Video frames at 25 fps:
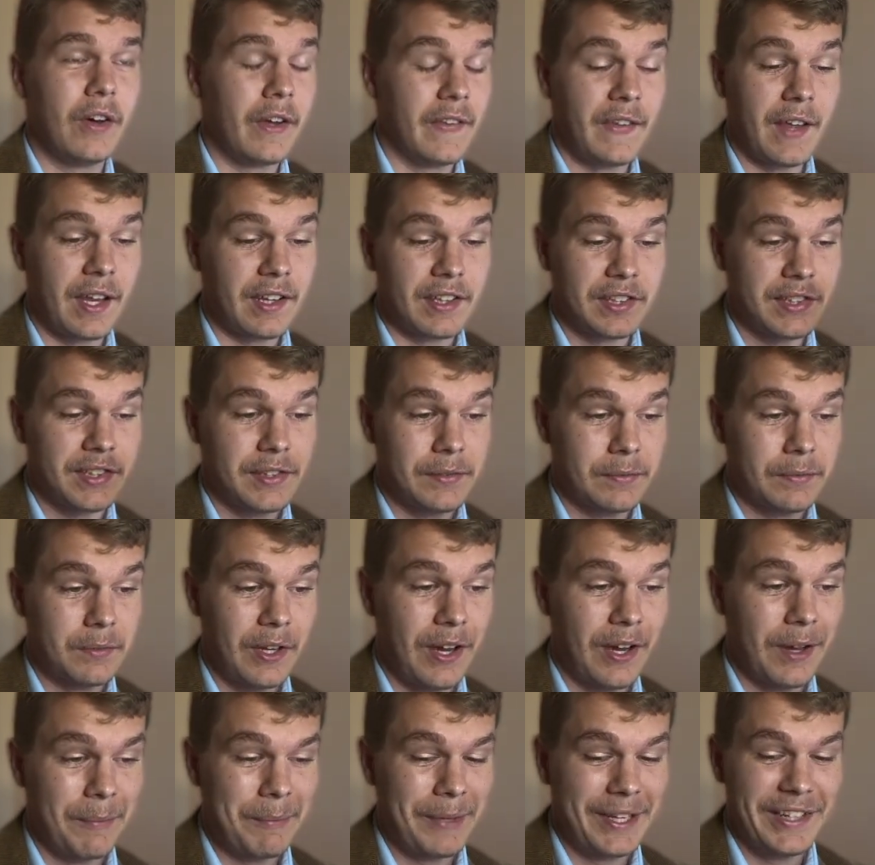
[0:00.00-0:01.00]
And that's
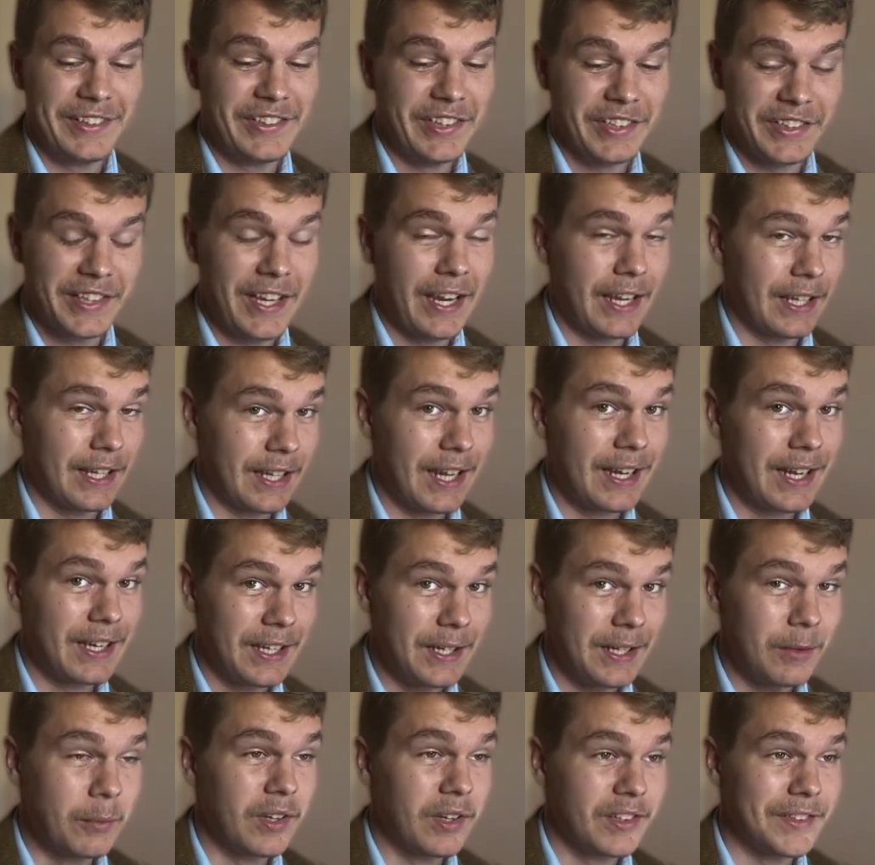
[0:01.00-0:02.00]
not me just saying that.
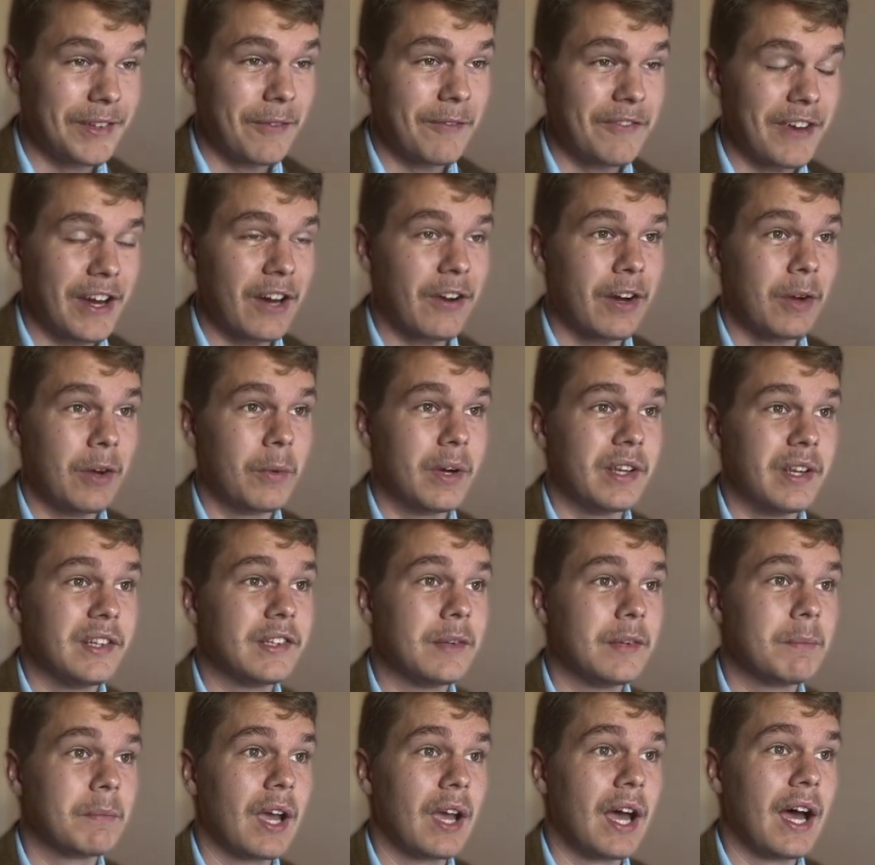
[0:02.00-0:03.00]
He was a very
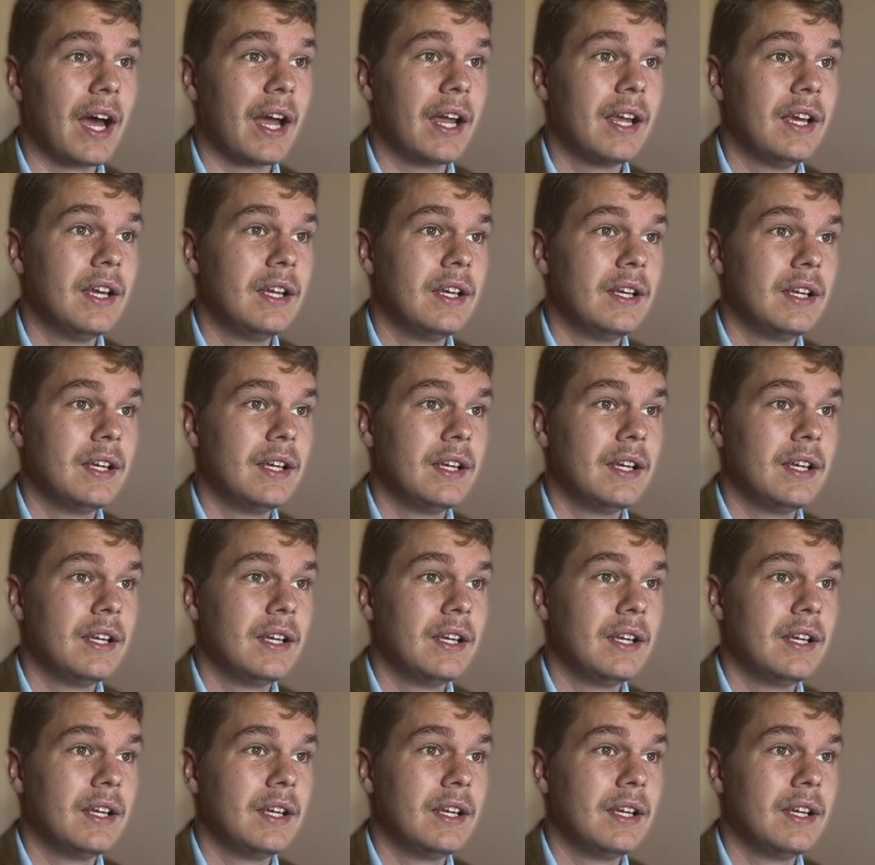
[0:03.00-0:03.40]
winsome guy.